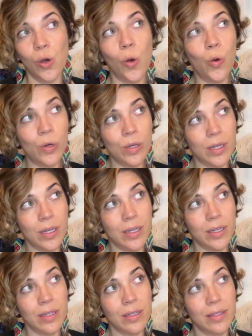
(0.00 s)

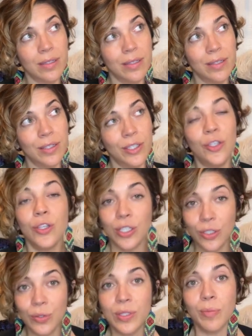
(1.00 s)
or you can
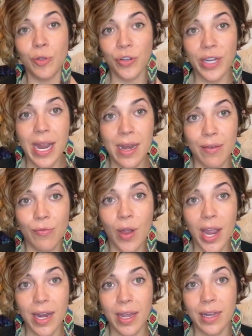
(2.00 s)
do some creative
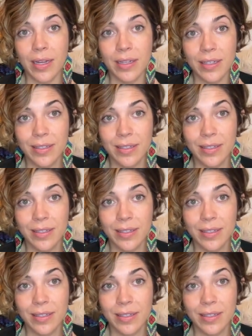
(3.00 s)
writing.